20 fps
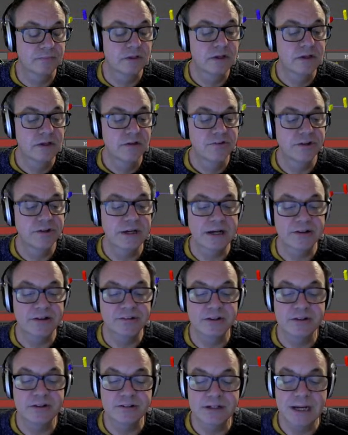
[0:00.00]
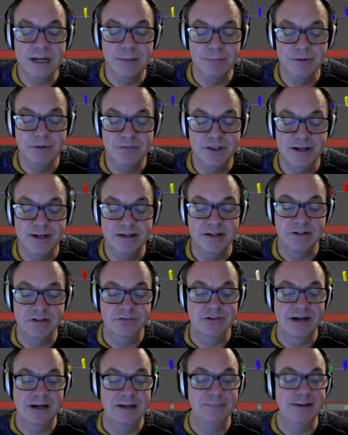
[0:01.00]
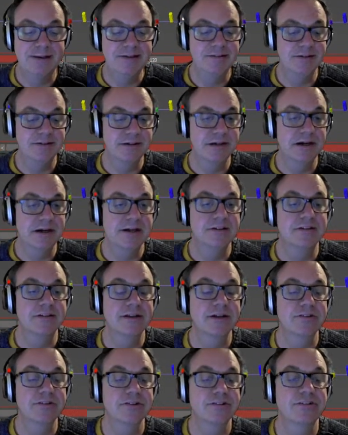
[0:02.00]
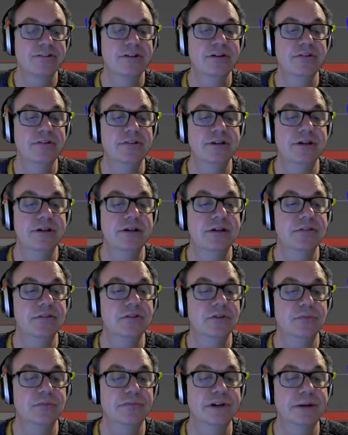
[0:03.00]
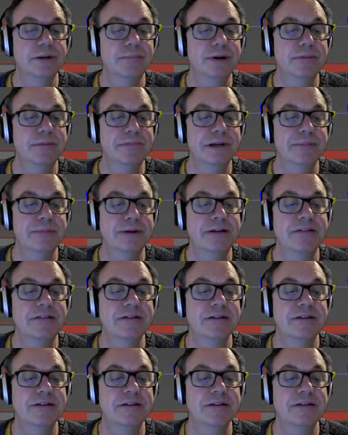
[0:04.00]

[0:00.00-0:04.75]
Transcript: So yeah, so there's a couple of techniques for animating the lights there, just using sort of pretty basic